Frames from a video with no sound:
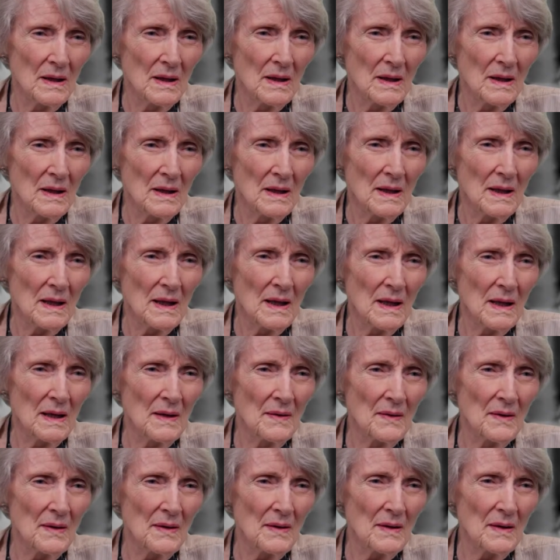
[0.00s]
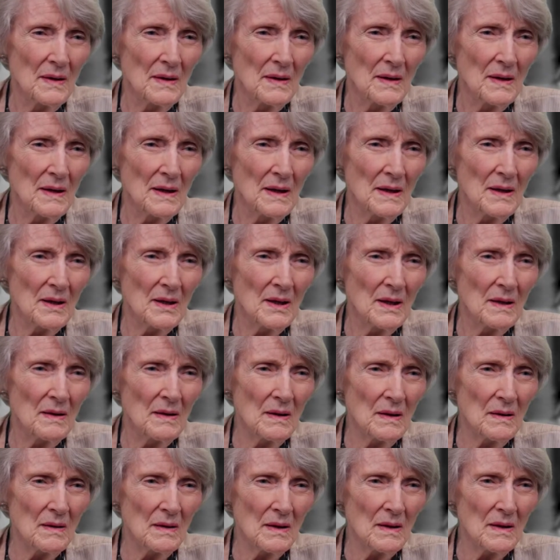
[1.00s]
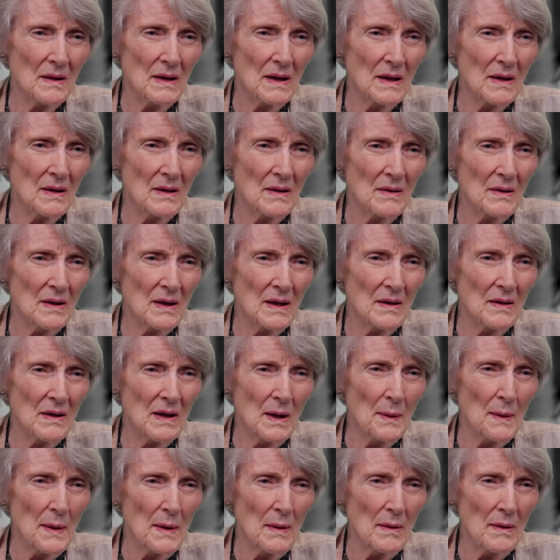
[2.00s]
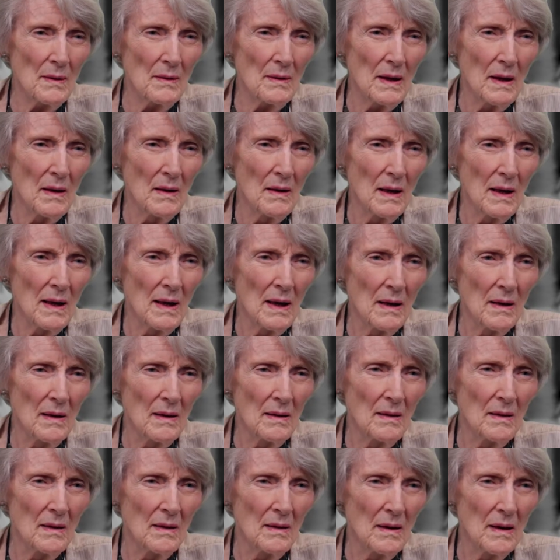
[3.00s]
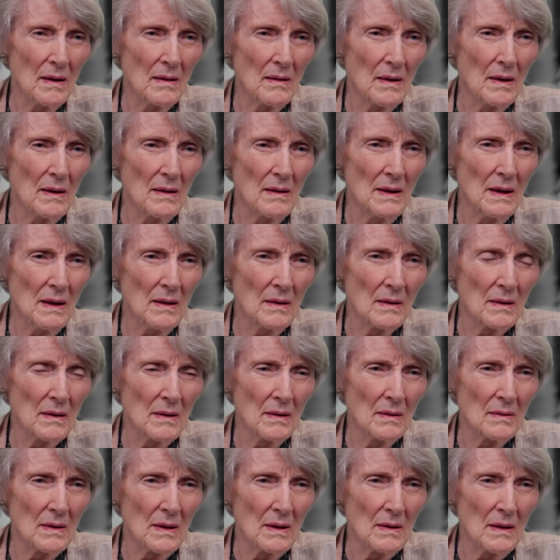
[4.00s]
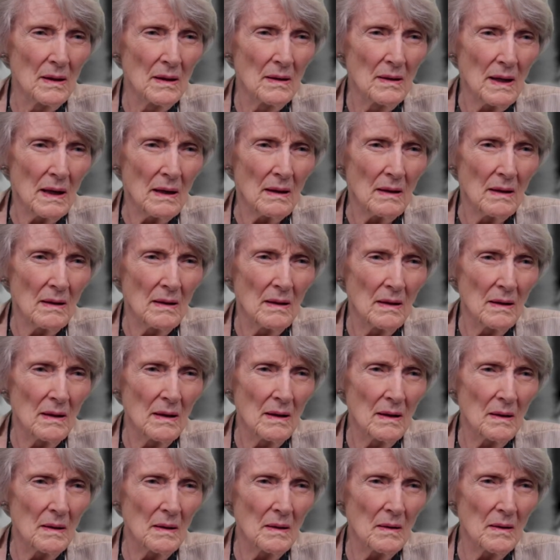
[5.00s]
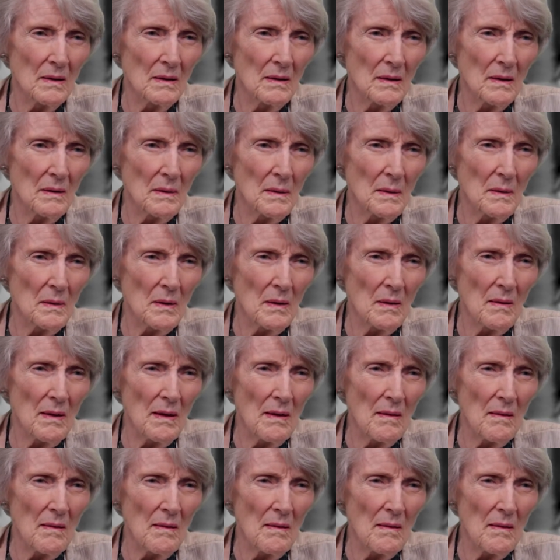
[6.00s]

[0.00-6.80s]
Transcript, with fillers: um, and these two really salient features of the LINC its